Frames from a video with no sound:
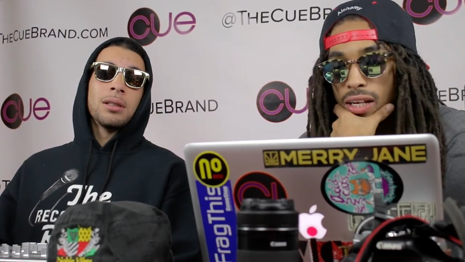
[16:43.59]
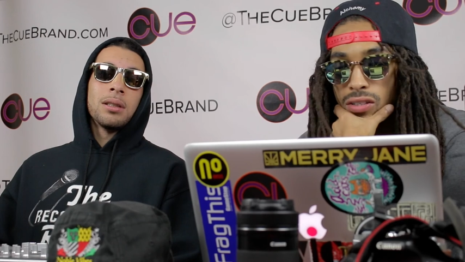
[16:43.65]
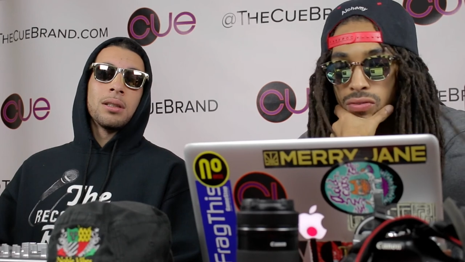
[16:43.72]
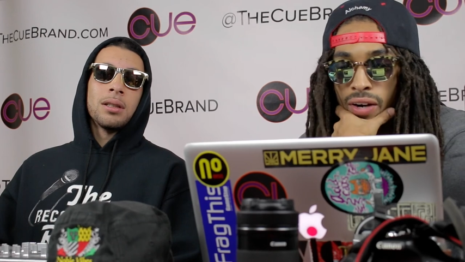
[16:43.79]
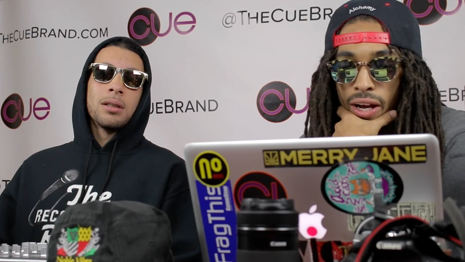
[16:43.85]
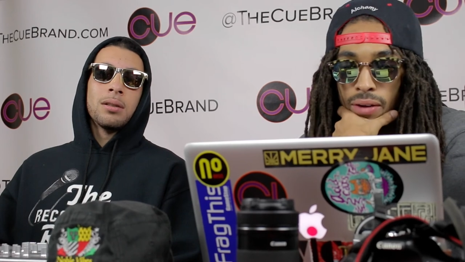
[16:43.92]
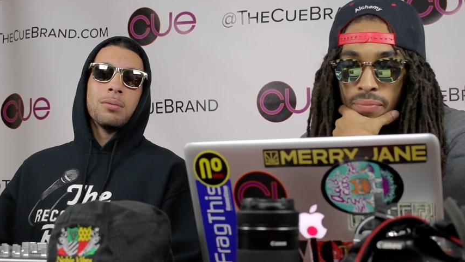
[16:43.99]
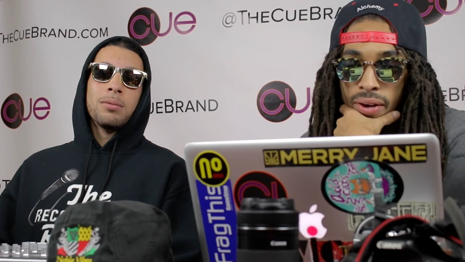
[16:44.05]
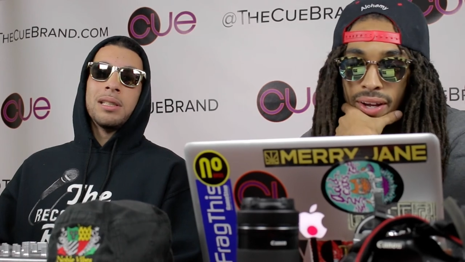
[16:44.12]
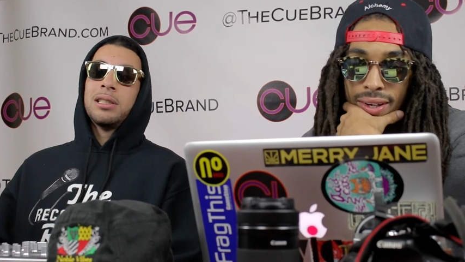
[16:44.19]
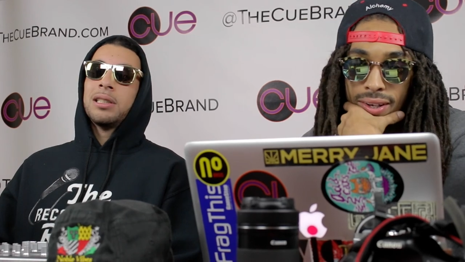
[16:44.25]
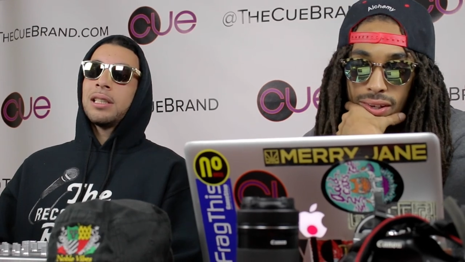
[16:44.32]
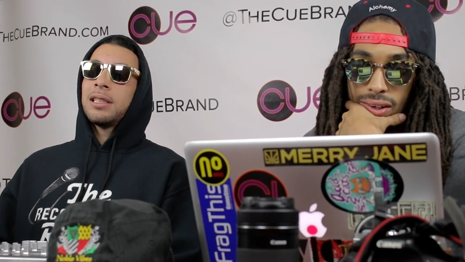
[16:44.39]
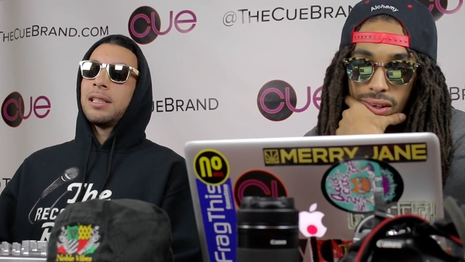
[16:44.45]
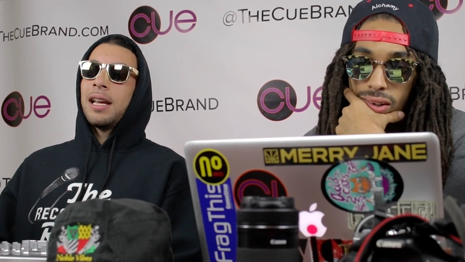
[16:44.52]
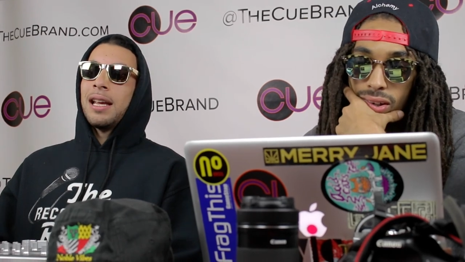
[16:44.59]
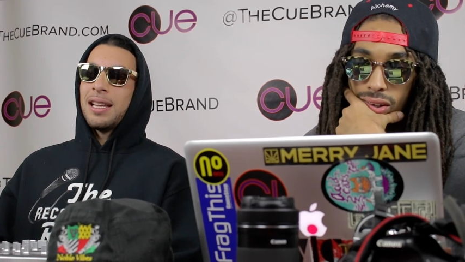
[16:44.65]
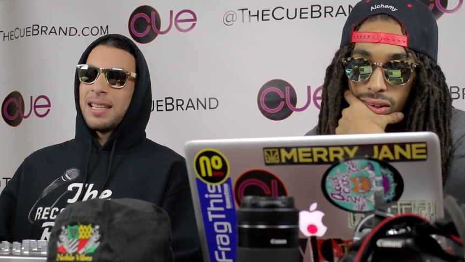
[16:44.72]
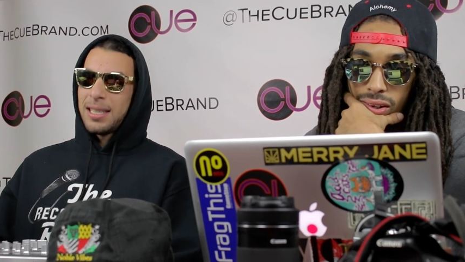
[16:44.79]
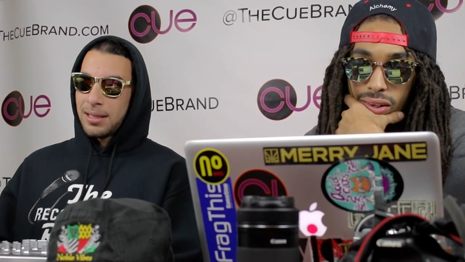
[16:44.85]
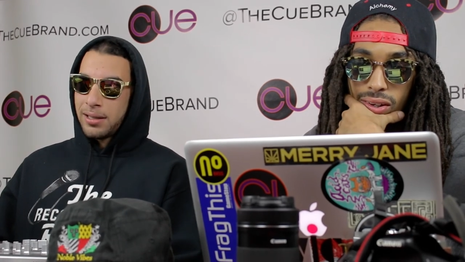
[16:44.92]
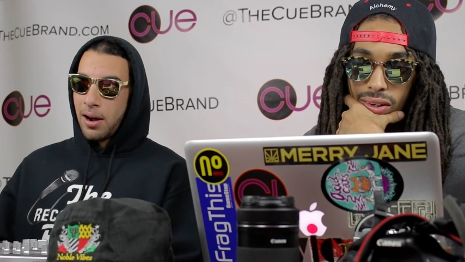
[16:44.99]
Speaker 1: That's right, man. We're just
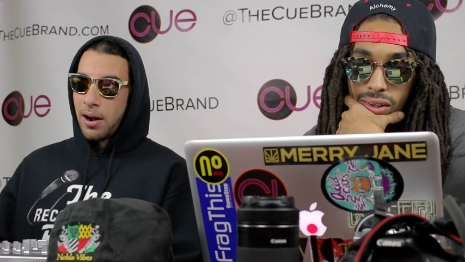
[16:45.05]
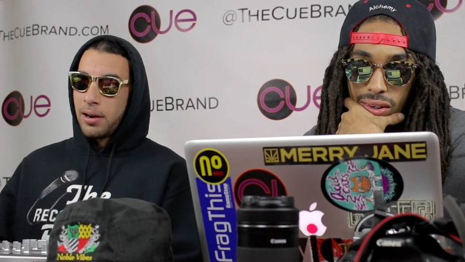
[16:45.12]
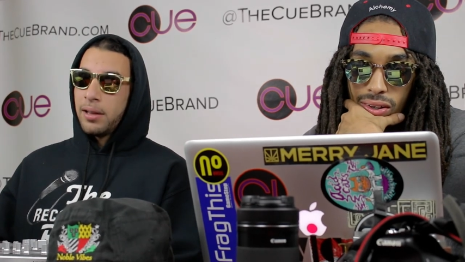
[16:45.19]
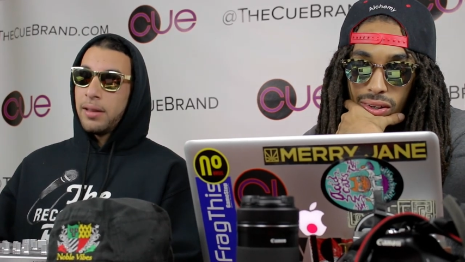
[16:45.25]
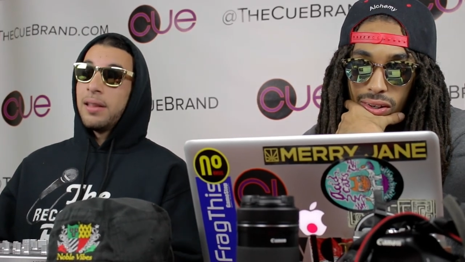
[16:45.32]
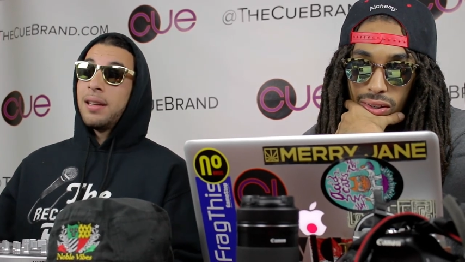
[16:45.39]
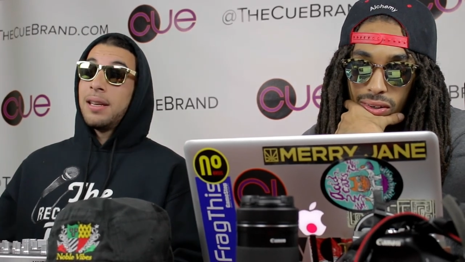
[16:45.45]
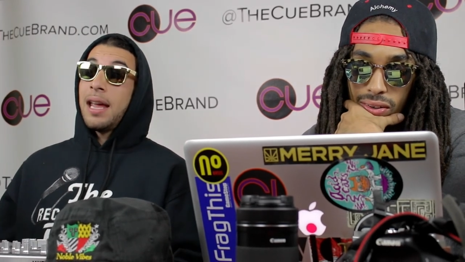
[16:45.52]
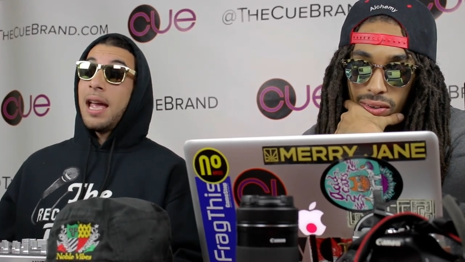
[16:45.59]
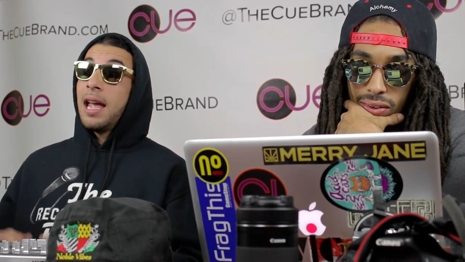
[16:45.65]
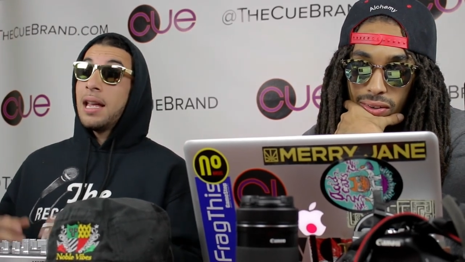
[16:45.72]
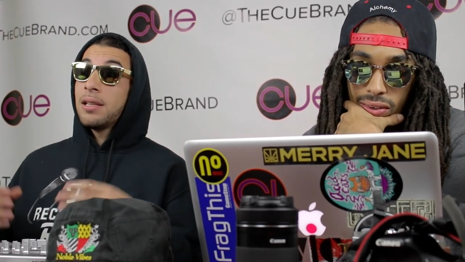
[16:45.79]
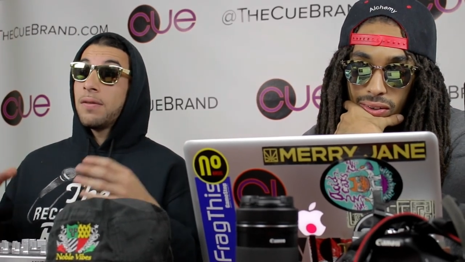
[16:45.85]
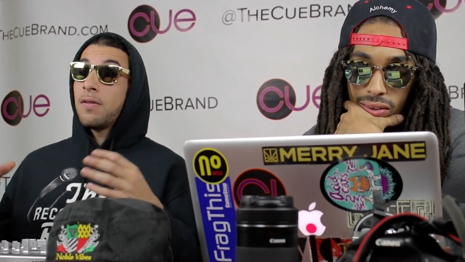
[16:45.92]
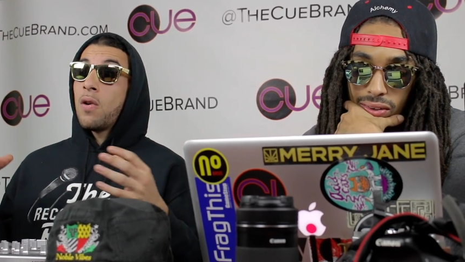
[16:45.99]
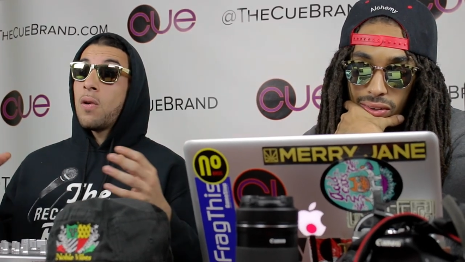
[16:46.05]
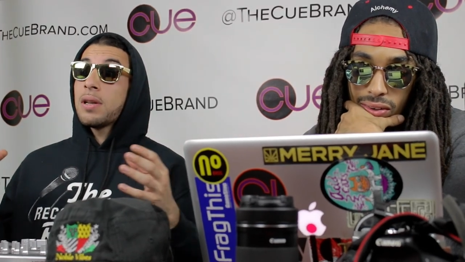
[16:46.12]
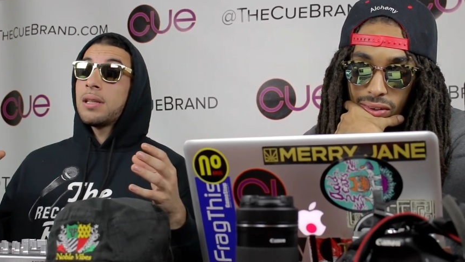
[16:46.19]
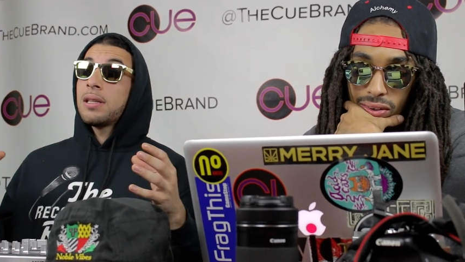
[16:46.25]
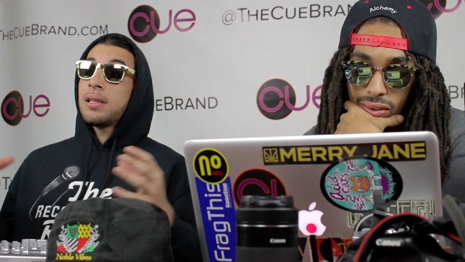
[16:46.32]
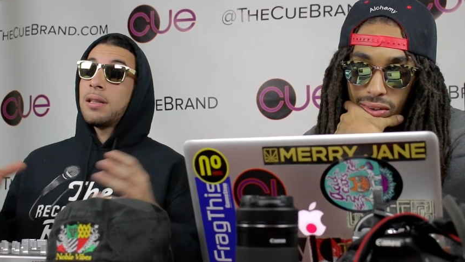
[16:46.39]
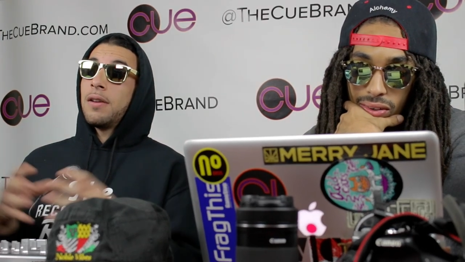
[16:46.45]
getting started. The days, of
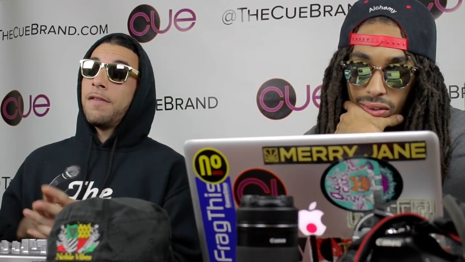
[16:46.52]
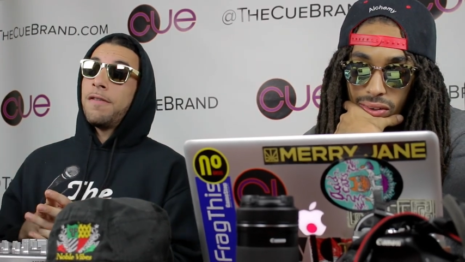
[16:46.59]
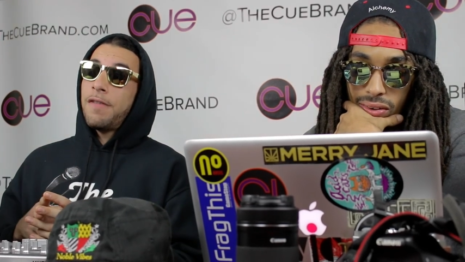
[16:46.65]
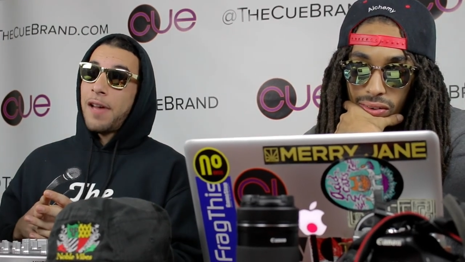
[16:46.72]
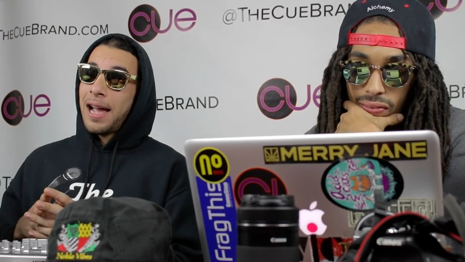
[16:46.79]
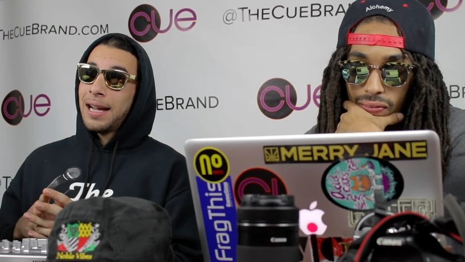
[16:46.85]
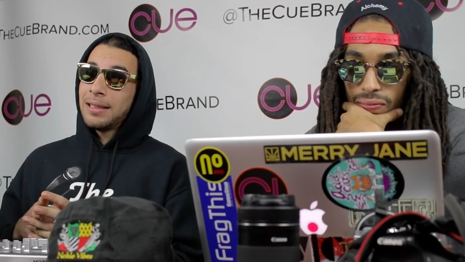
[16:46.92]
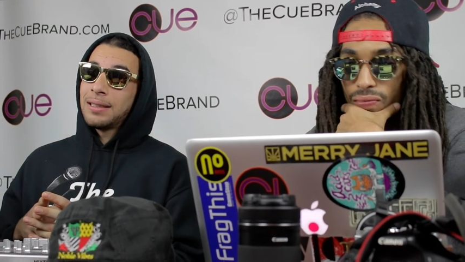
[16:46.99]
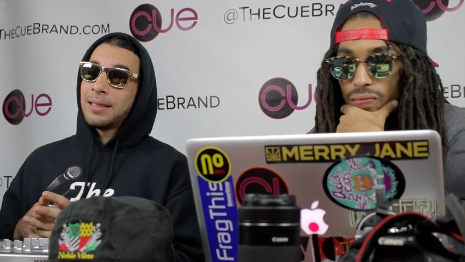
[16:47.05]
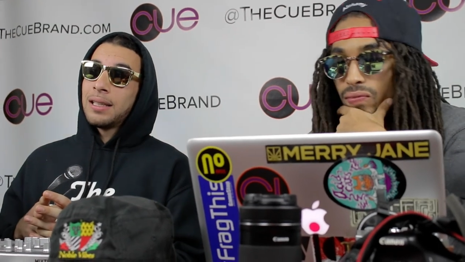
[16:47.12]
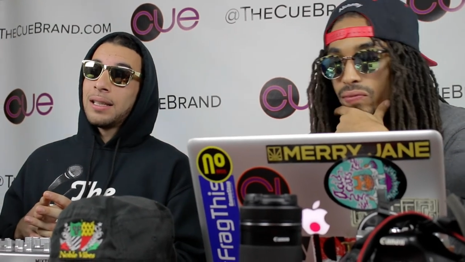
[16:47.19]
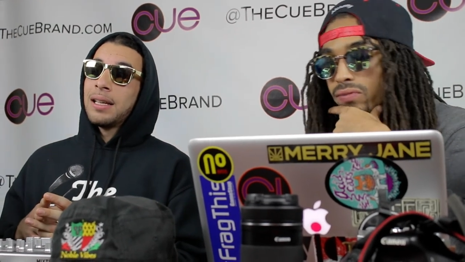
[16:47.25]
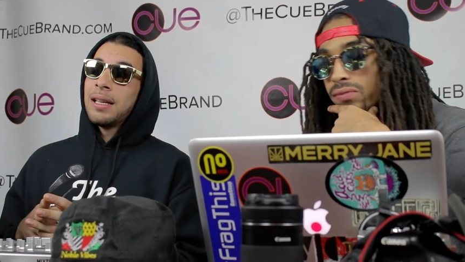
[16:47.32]
course, is in effect.